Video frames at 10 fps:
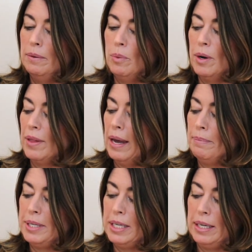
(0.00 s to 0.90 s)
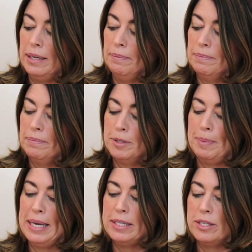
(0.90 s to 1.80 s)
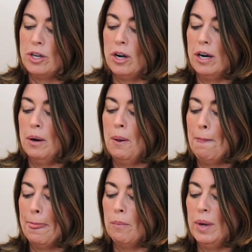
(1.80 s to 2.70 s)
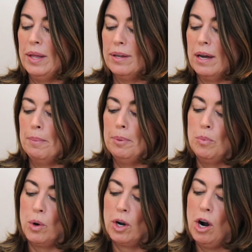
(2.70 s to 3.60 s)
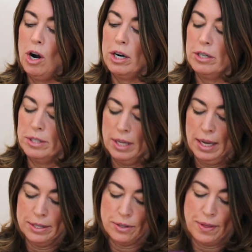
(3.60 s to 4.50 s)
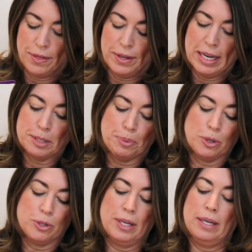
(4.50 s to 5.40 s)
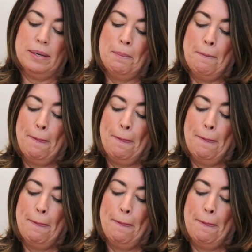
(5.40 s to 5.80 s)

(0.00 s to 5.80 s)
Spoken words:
where the empty spaces are with a couple more cards so that the next person